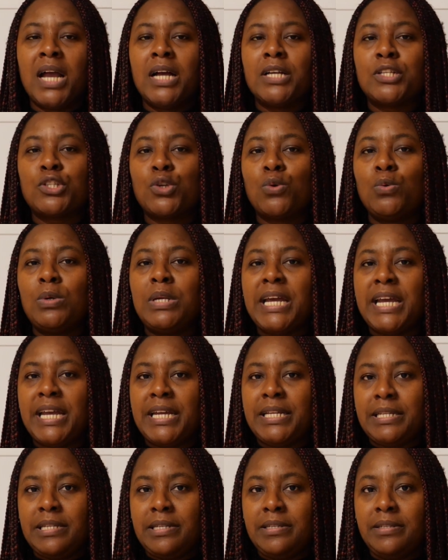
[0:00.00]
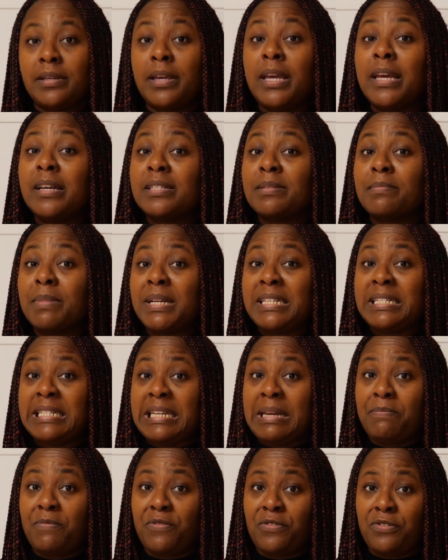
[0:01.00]
So ladies, here's my
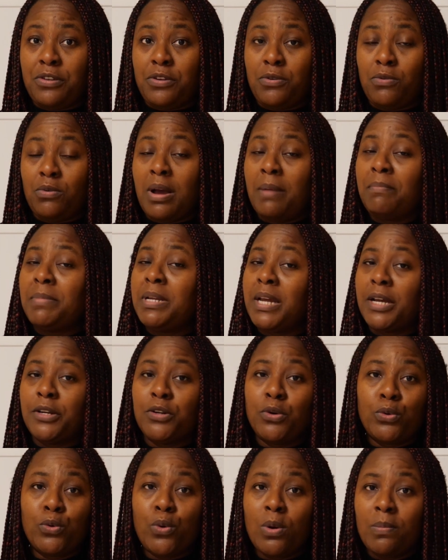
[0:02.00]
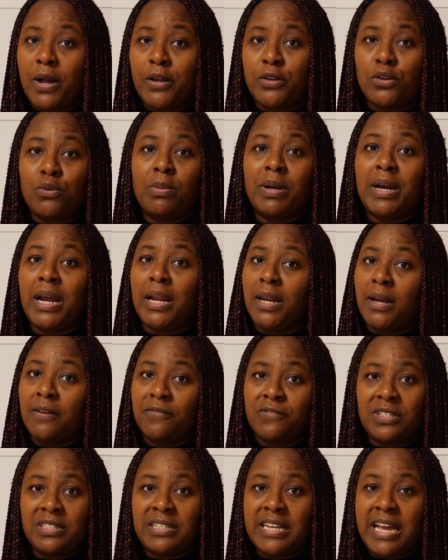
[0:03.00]
tip for you. I mean, I don't know about you, but I love
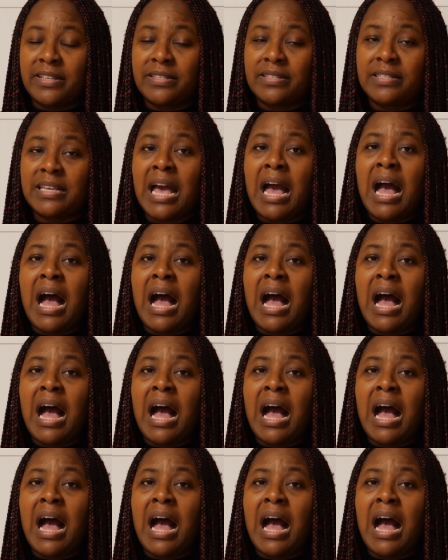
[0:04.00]
to dance.